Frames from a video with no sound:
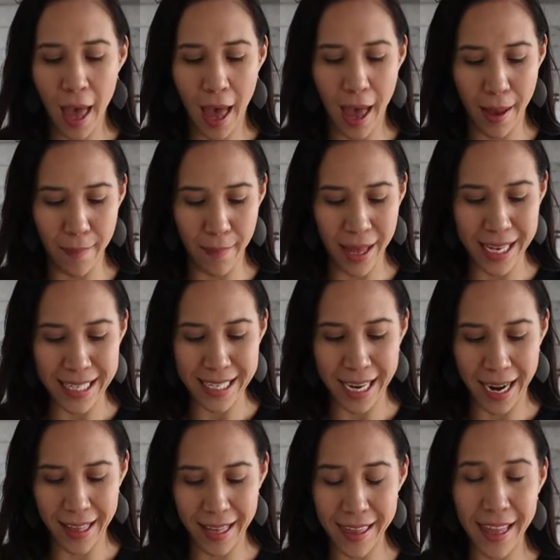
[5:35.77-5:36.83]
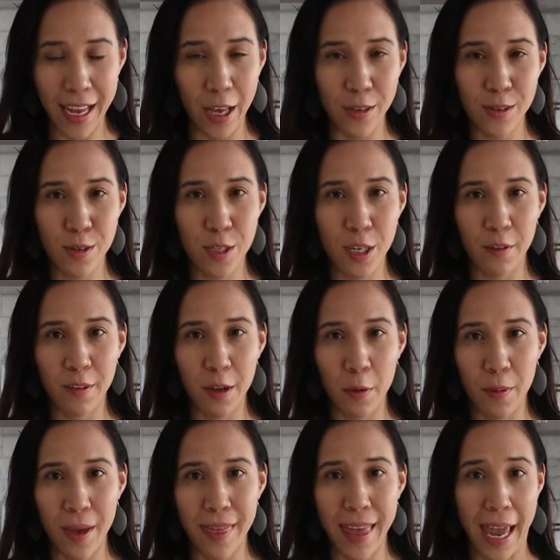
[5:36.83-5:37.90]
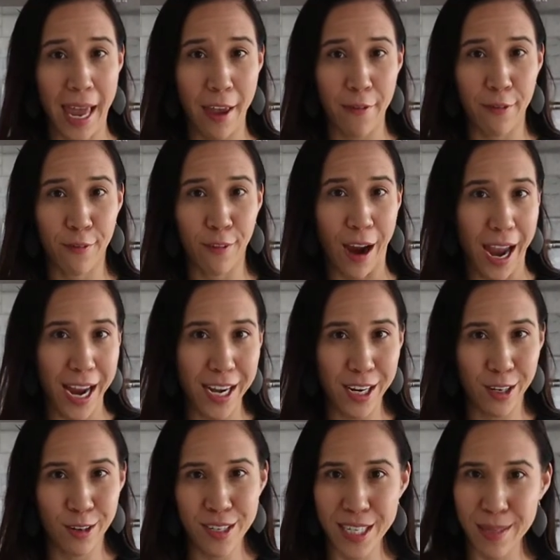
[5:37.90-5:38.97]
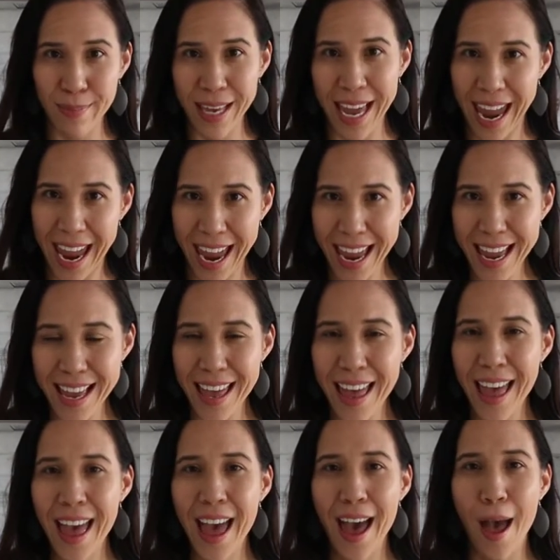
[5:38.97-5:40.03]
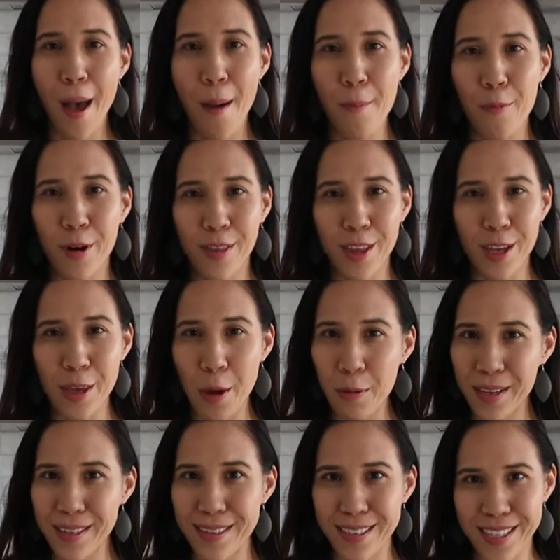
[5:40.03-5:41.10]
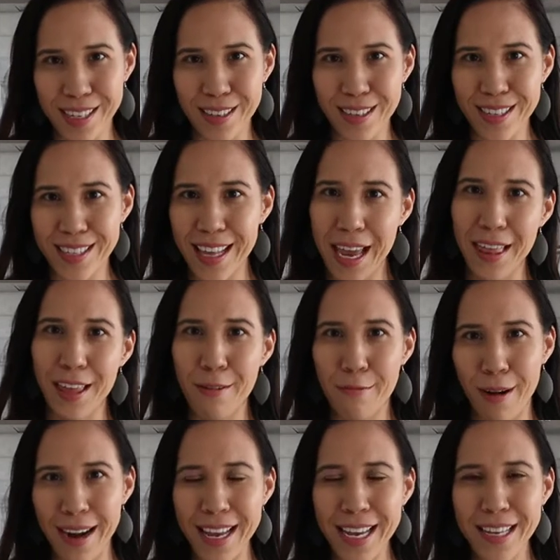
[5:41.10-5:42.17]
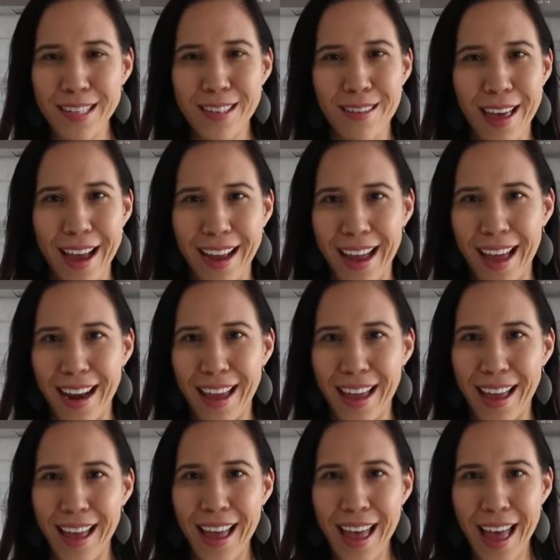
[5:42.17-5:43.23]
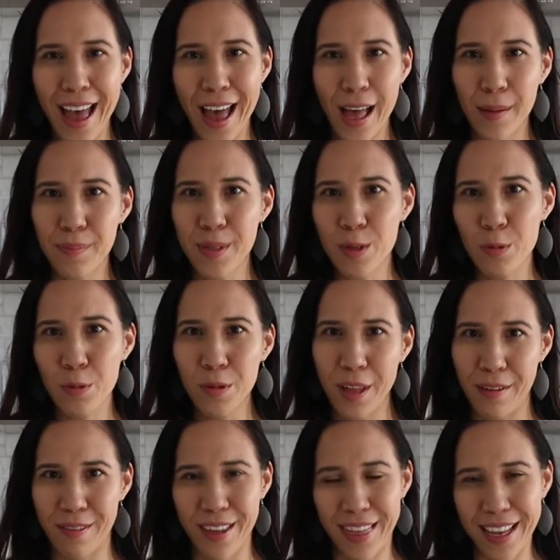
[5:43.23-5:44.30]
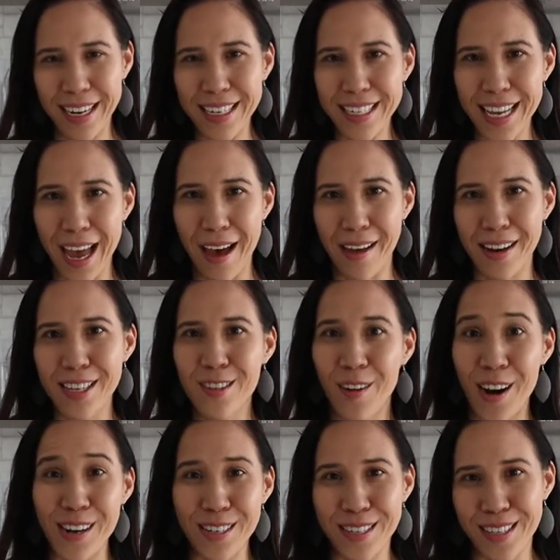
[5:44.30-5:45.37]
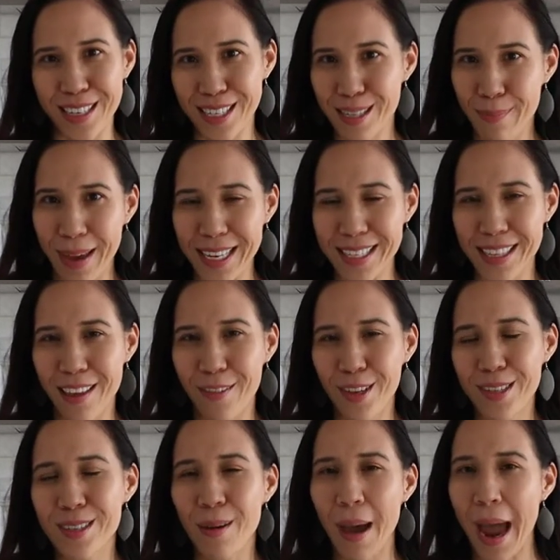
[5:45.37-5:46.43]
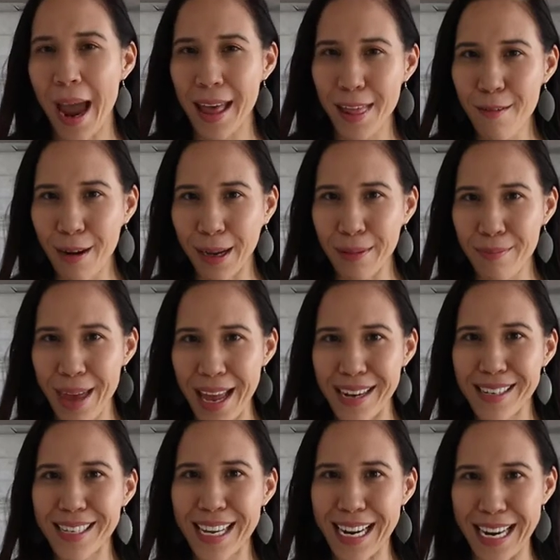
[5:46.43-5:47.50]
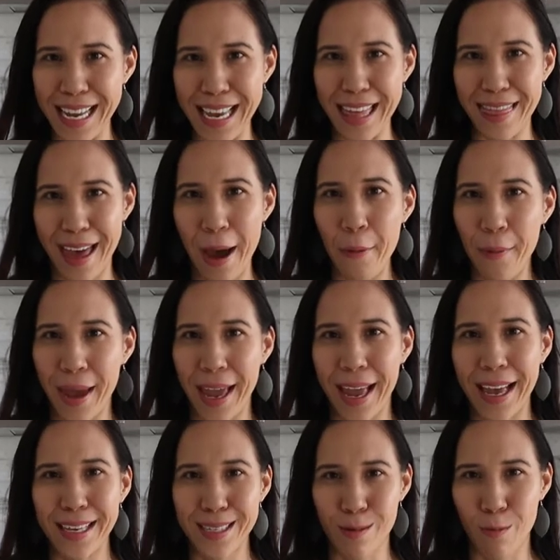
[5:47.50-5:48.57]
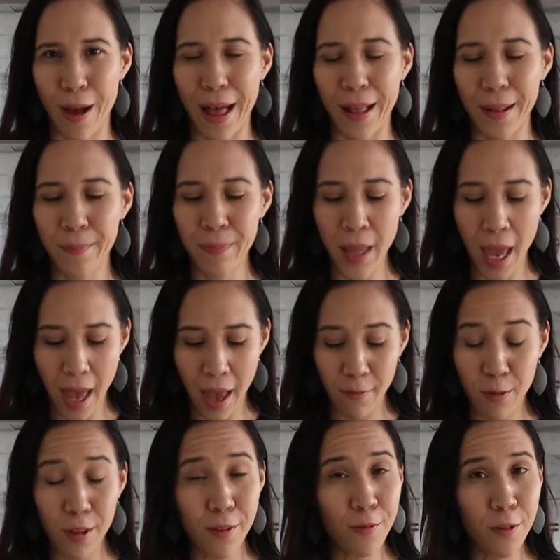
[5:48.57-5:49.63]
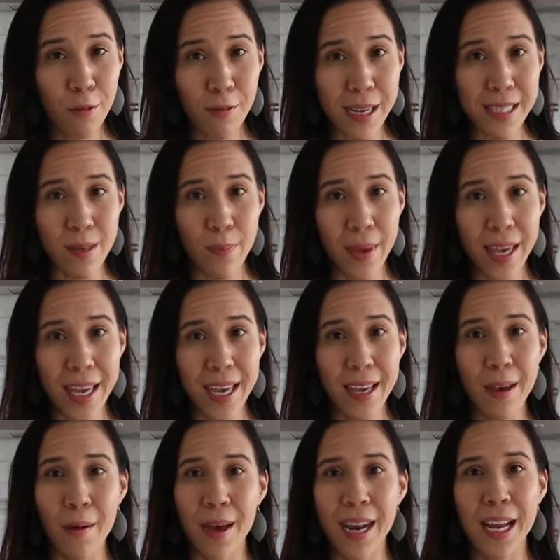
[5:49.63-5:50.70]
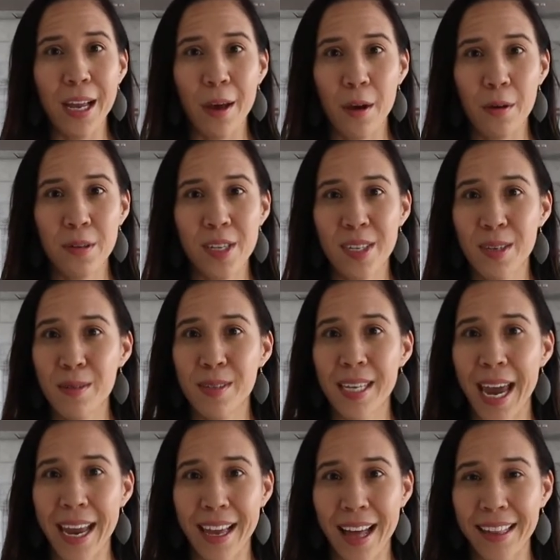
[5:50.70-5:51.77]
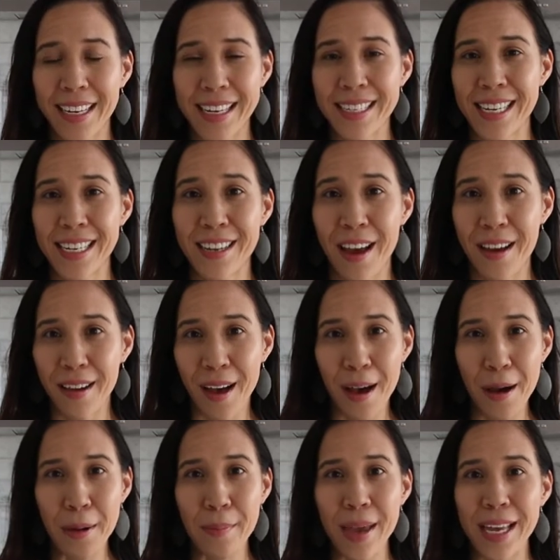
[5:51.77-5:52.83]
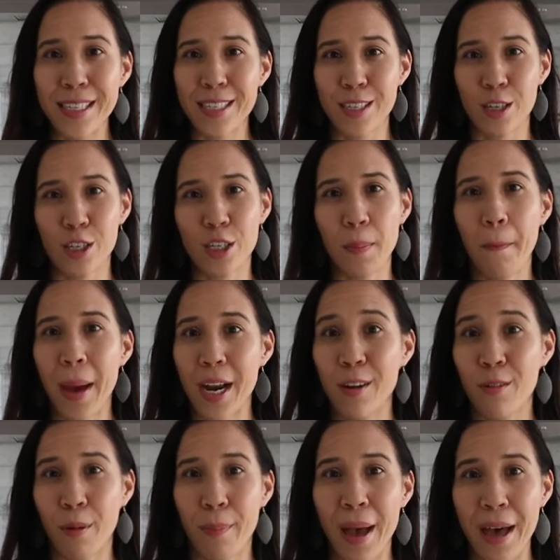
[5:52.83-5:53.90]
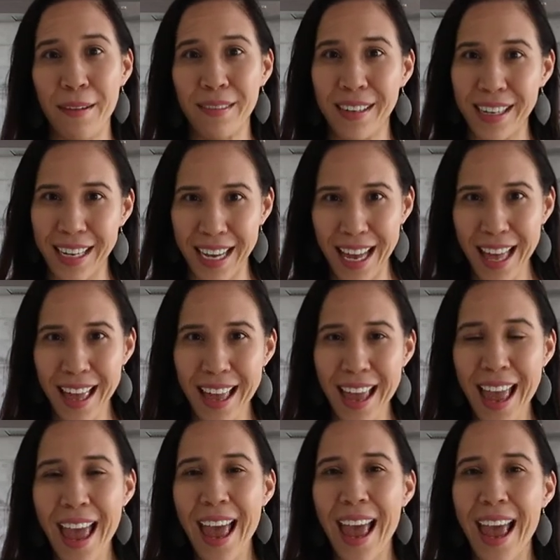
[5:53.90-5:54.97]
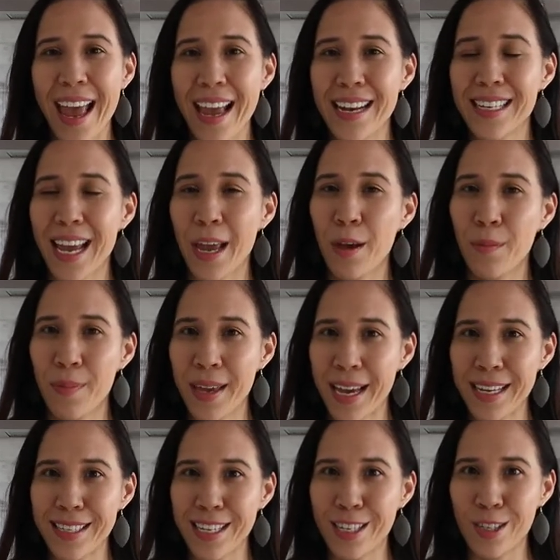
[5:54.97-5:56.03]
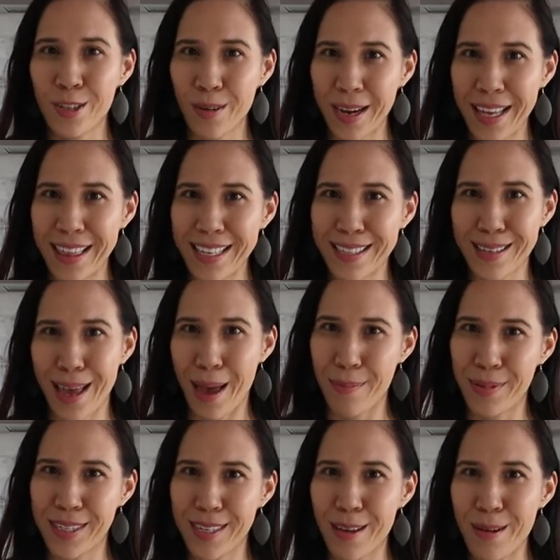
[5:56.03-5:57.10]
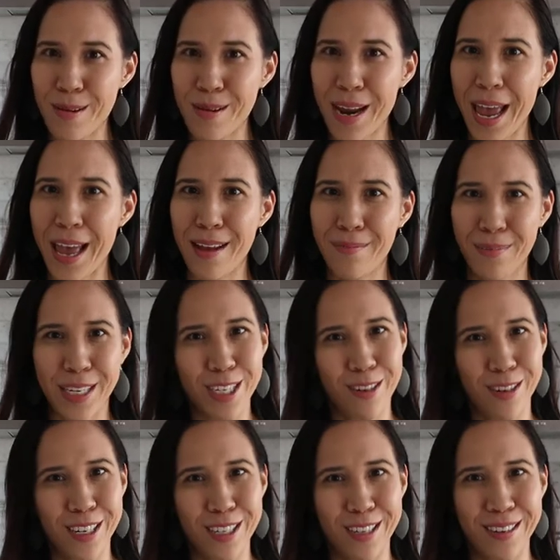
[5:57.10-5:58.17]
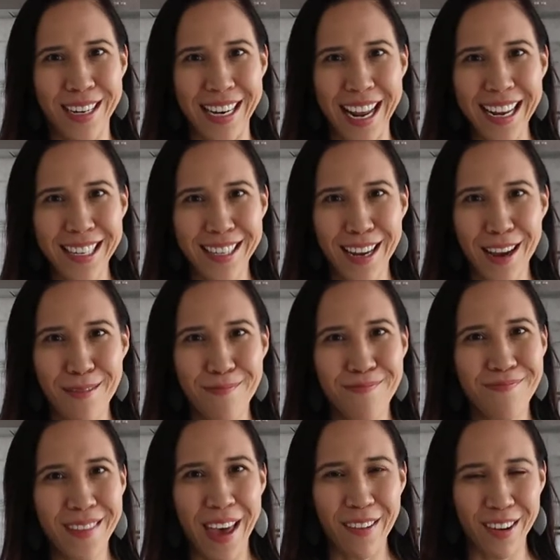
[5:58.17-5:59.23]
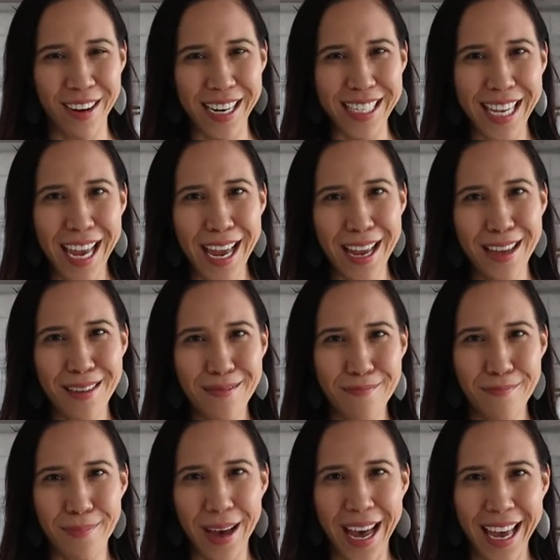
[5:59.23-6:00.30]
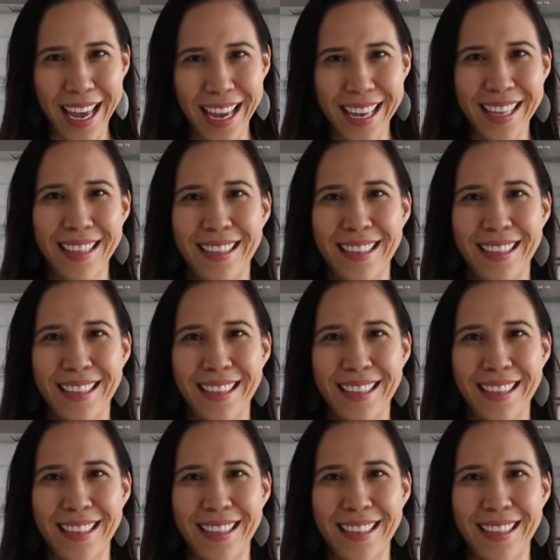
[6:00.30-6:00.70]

Um, in Thailand, they also serve it with a fried crispy egg, um, where the yolk is still slightly runny, so that kind of helps cool everything down as far as the spice level. So I highly recommend eating it that way as well. For the full recipe, go ahead and go to thai caliente dot com and search Pad Kra Pao Neua. And I hope you guys enjoyed this episode, and be sure to tune in next time. Have a great day. Bye.